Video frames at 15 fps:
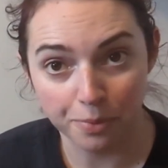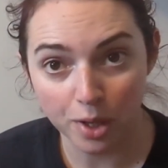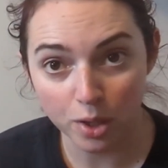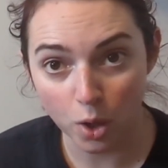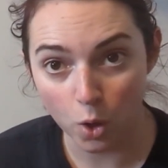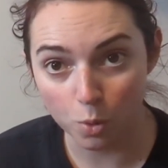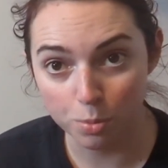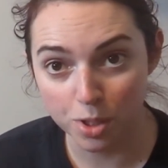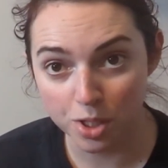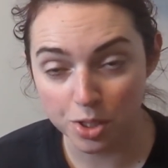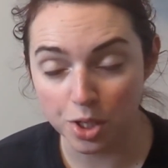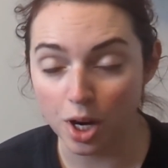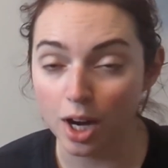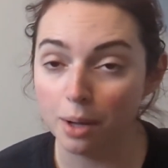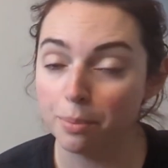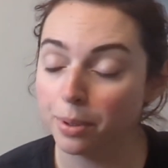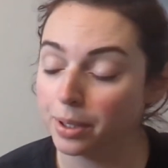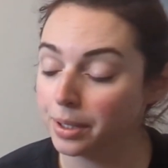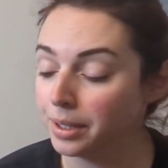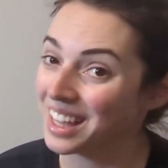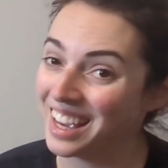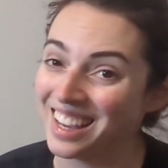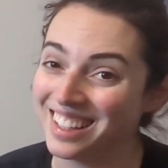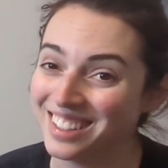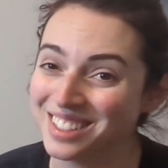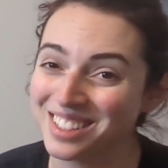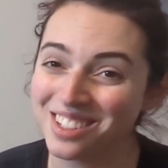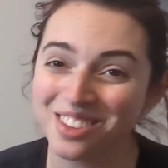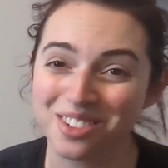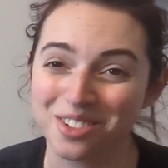combed top
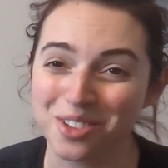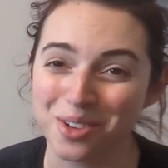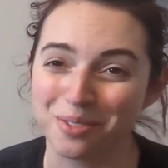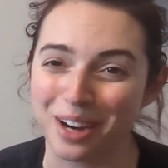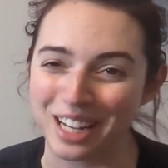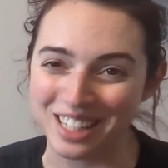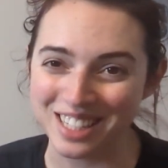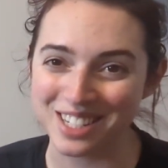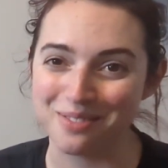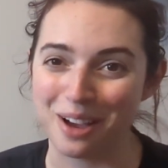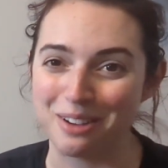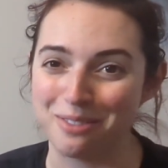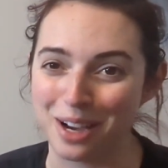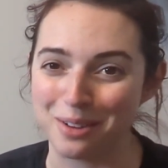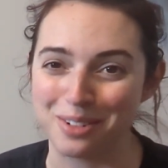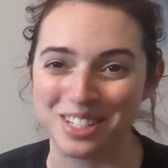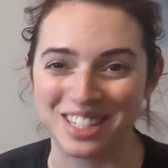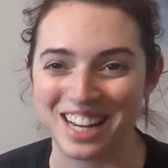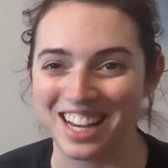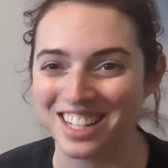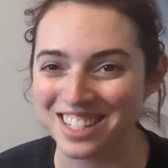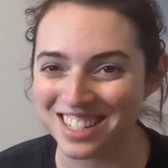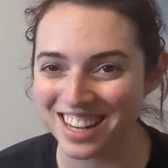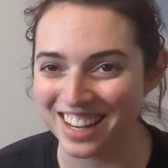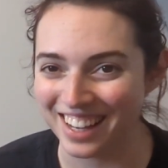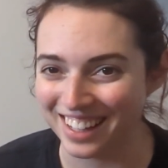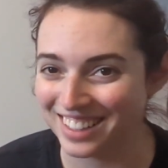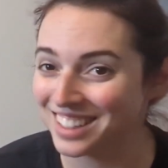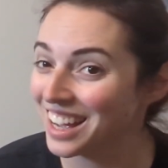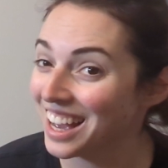and threw them right into my fiber stash
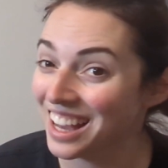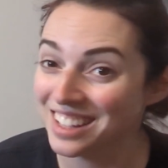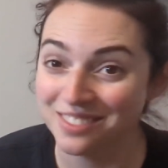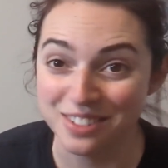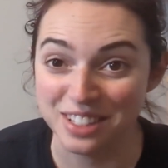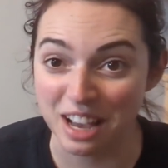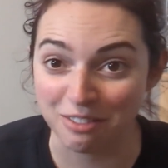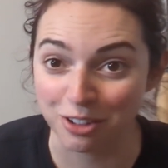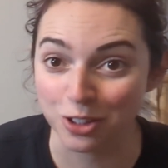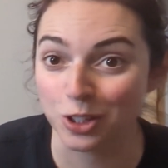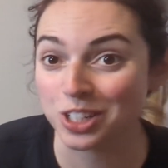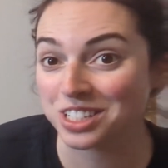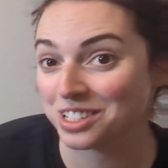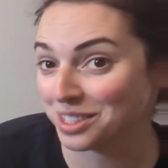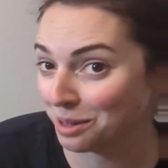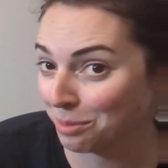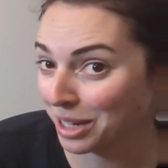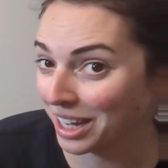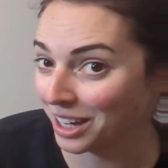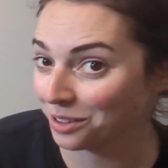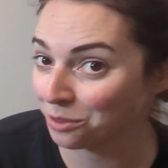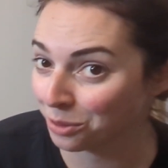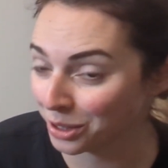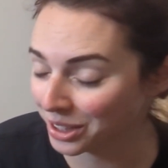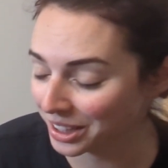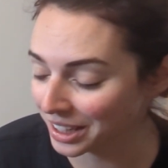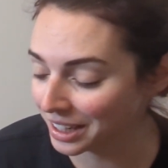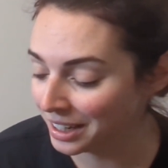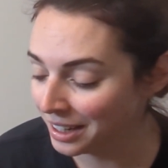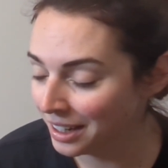and never looked at them again,
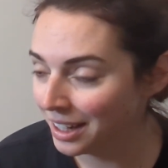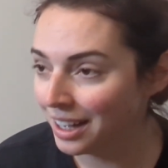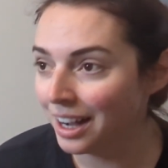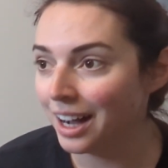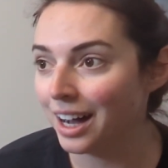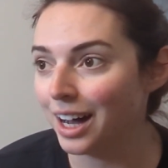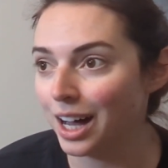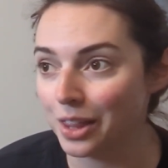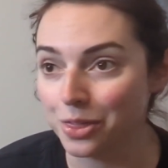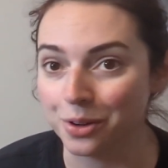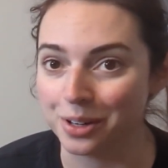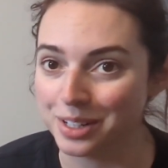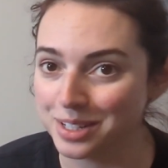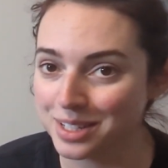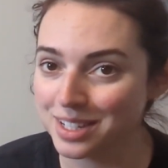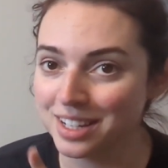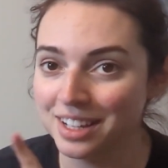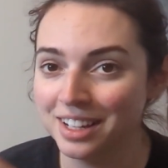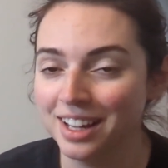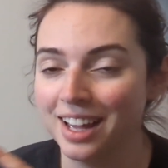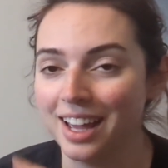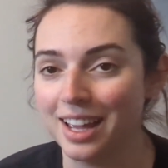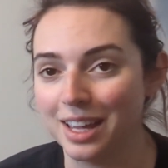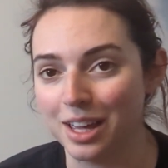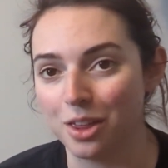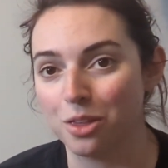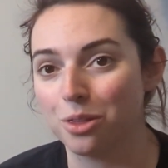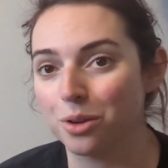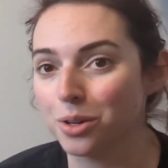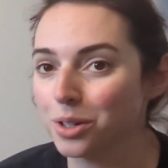really. There is a
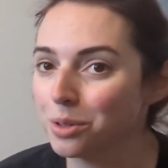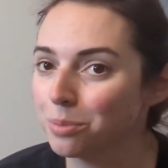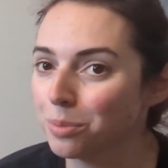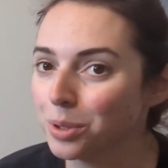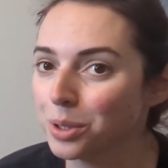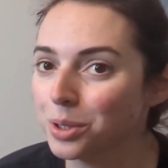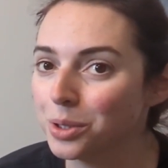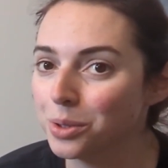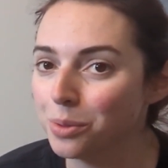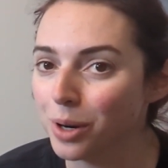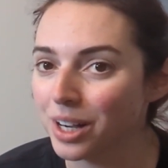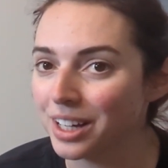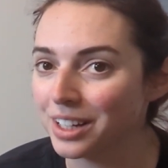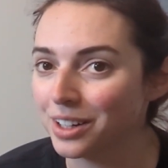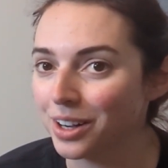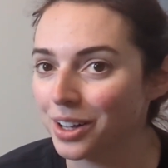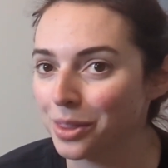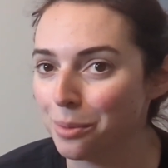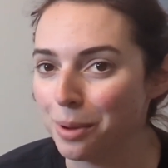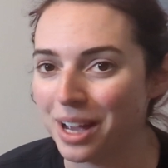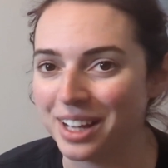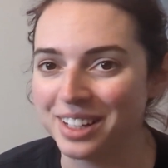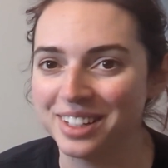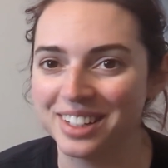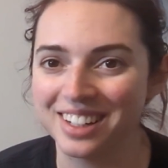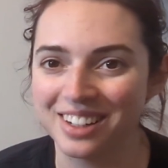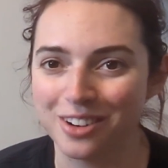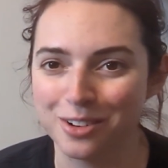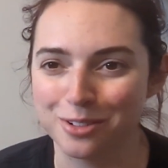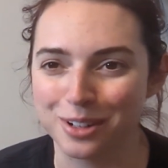3rd blue one on the bed
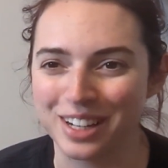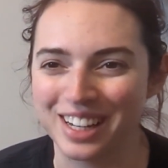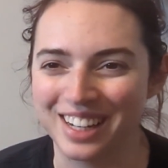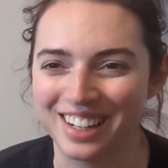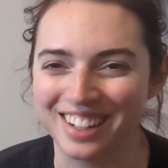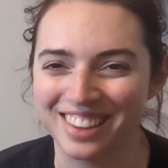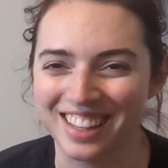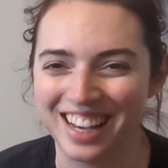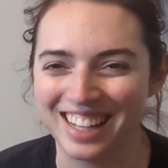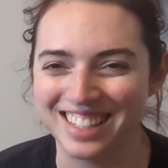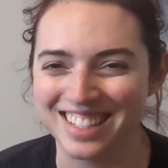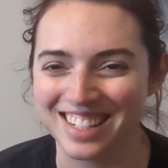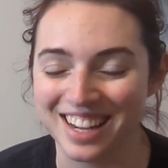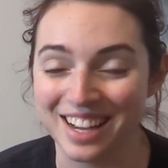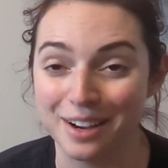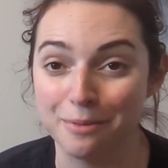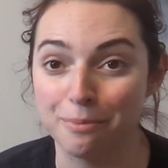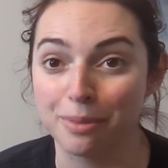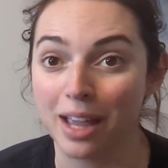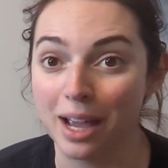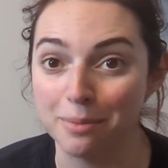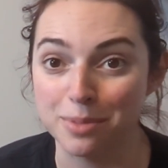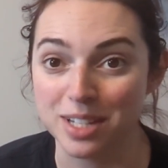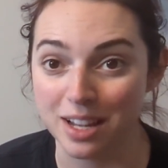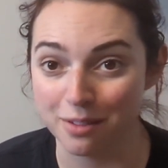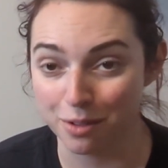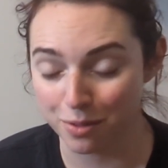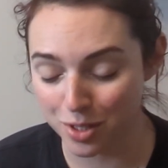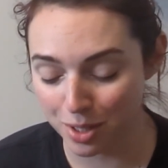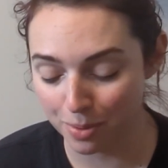over here that I'm
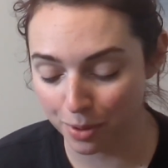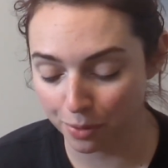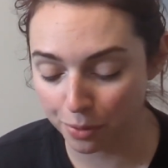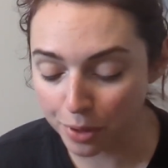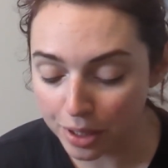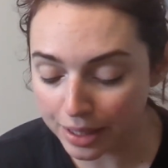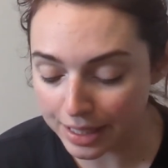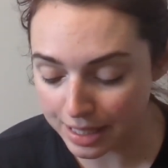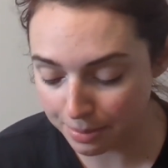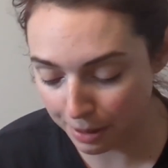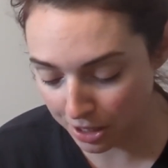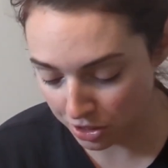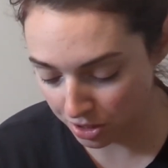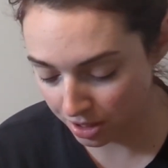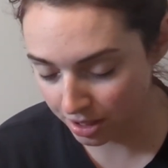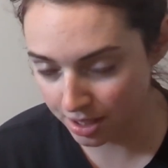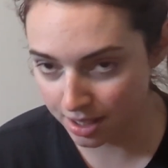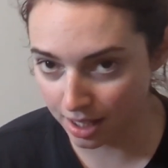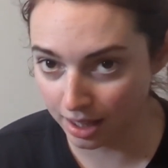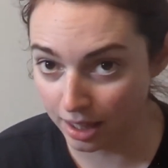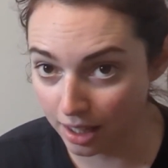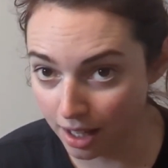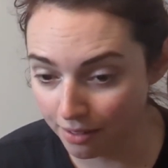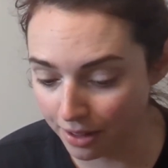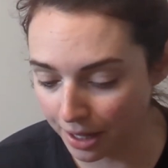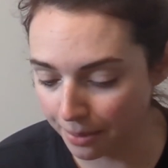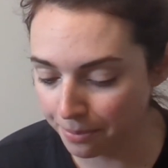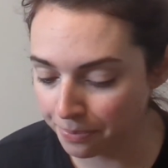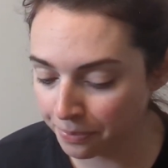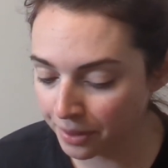saving for something really special because I love
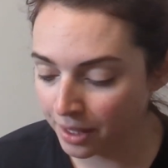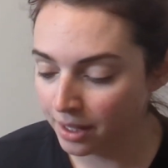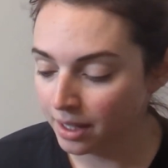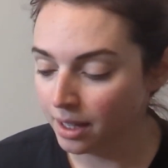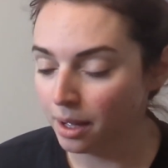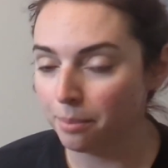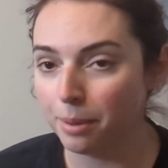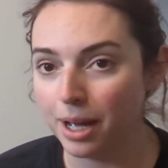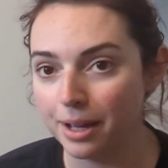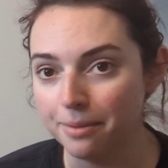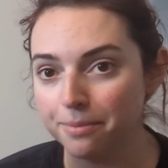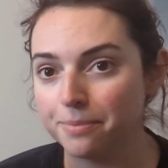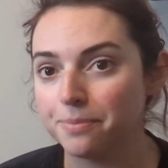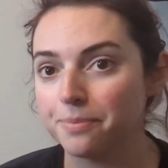it. But